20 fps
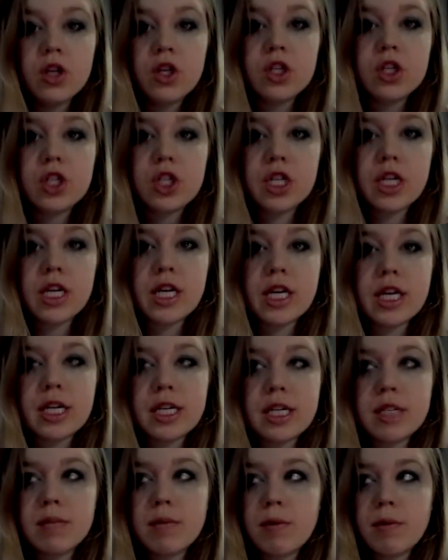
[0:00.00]
she
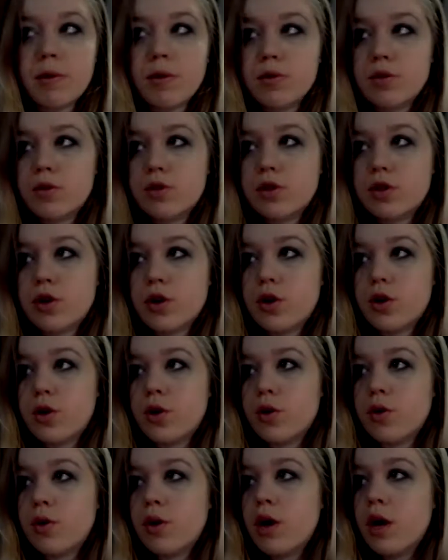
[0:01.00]
is supposed
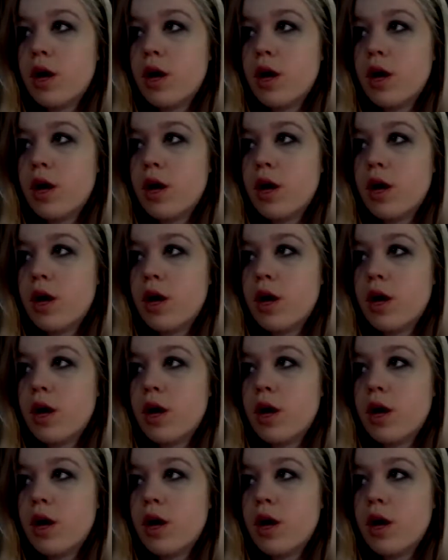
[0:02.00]
to